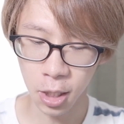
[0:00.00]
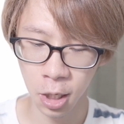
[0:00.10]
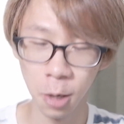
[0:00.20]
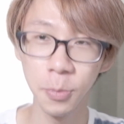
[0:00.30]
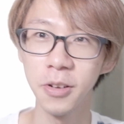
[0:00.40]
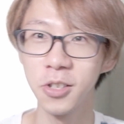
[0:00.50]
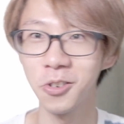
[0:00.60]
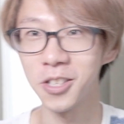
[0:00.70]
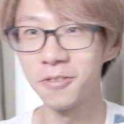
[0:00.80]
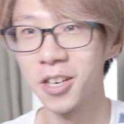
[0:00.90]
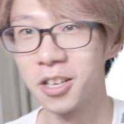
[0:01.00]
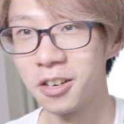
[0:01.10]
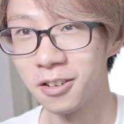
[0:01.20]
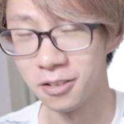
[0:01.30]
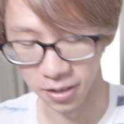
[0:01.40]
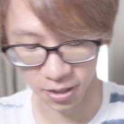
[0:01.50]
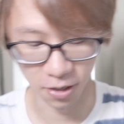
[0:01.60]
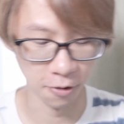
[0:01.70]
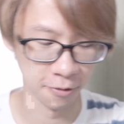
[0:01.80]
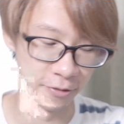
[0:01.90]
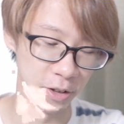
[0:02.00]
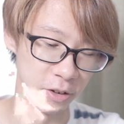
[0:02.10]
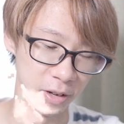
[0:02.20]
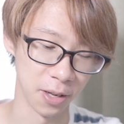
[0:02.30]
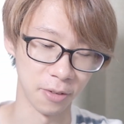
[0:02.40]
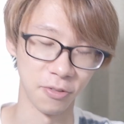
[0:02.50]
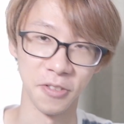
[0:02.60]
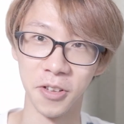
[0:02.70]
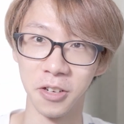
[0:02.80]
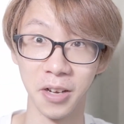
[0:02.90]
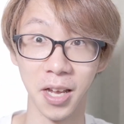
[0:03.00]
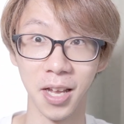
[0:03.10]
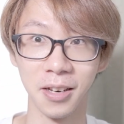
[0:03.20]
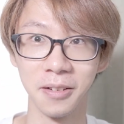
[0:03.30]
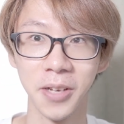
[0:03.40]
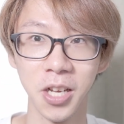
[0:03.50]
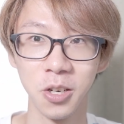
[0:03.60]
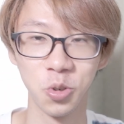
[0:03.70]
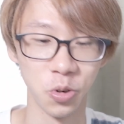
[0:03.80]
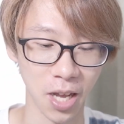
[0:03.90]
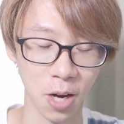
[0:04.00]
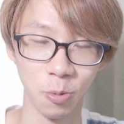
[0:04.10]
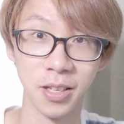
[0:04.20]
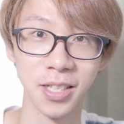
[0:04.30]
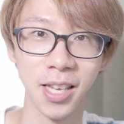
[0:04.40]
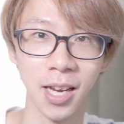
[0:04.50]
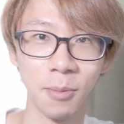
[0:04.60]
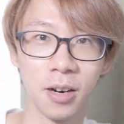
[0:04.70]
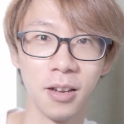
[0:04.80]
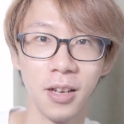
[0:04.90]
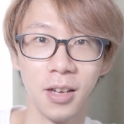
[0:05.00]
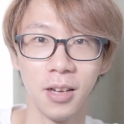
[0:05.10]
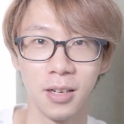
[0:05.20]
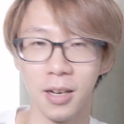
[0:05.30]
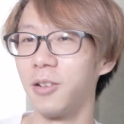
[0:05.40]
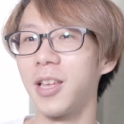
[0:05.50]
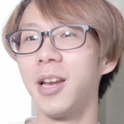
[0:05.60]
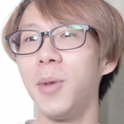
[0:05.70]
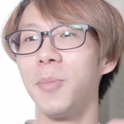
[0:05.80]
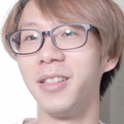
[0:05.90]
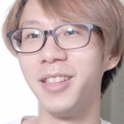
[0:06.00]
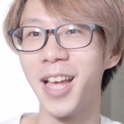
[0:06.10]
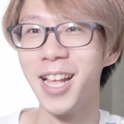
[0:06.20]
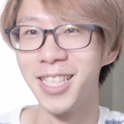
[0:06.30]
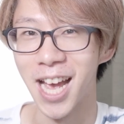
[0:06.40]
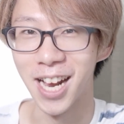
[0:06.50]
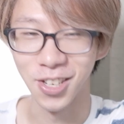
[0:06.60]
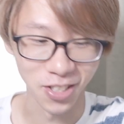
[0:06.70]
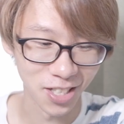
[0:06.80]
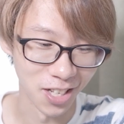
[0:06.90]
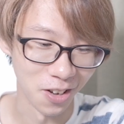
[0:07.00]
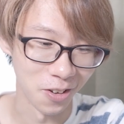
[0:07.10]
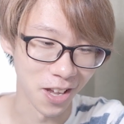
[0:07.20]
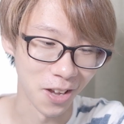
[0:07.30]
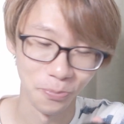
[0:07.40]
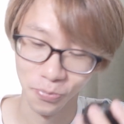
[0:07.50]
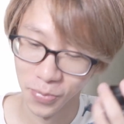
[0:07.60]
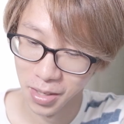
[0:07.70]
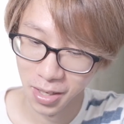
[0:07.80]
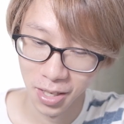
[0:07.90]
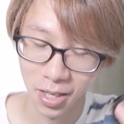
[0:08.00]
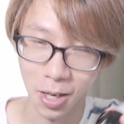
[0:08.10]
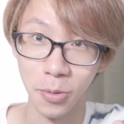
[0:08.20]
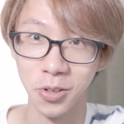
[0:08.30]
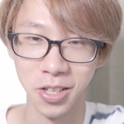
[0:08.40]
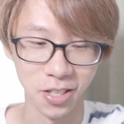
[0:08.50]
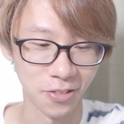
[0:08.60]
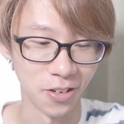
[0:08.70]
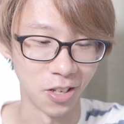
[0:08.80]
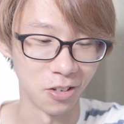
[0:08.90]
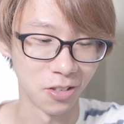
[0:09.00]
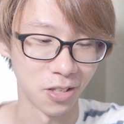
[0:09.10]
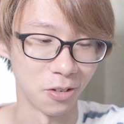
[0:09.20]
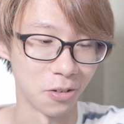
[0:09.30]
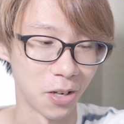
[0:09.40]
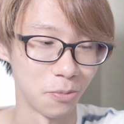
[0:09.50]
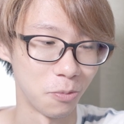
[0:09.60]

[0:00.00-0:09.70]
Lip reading: Hope you enjoyed this video, this overview and review and shooting out with this lens actually. So yeah, hope you enjoyed this video. So yeah,